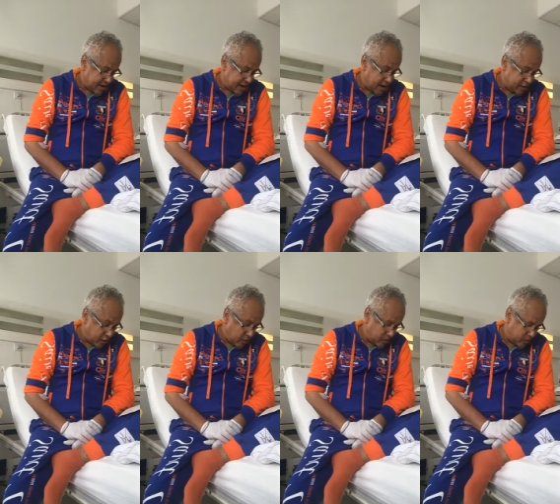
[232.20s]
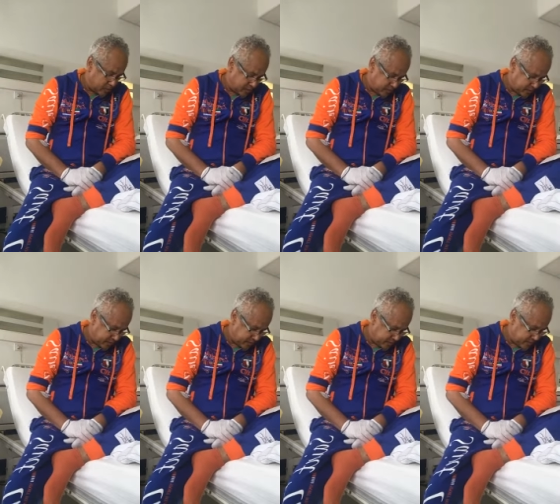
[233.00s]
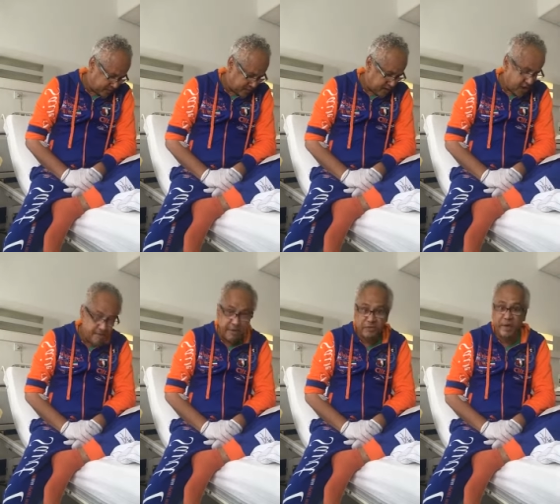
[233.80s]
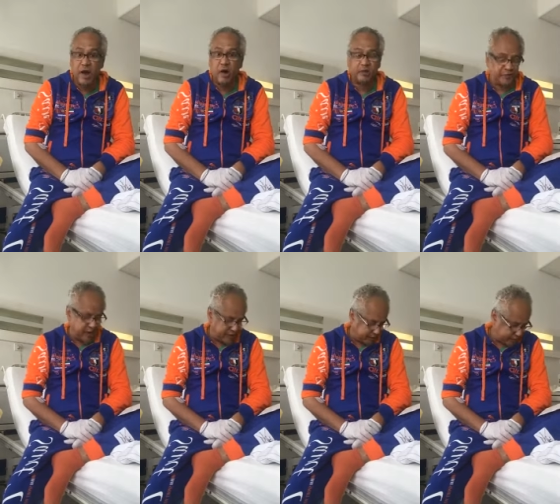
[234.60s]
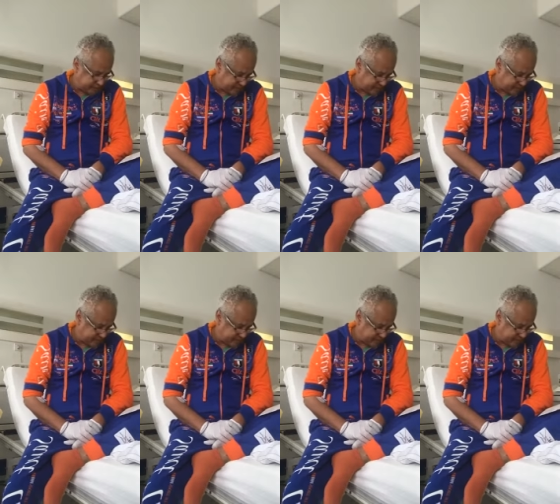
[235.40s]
I know. I miss my old friends.